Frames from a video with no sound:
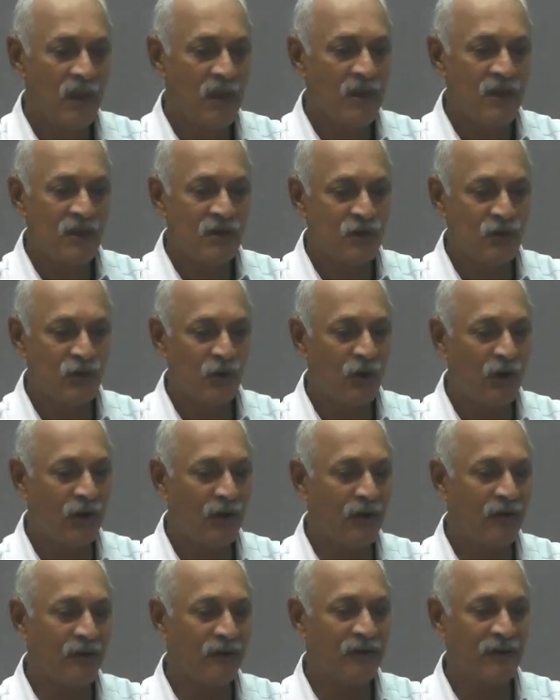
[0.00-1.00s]

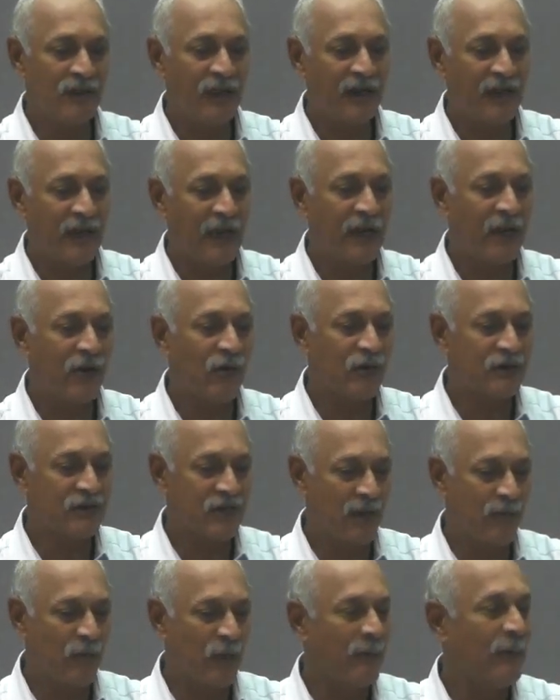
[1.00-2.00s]
So that idea was
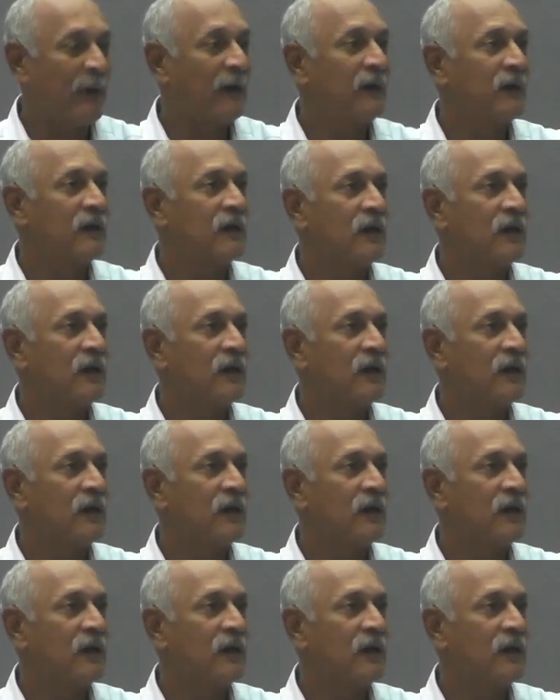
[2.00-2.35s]
kept apart,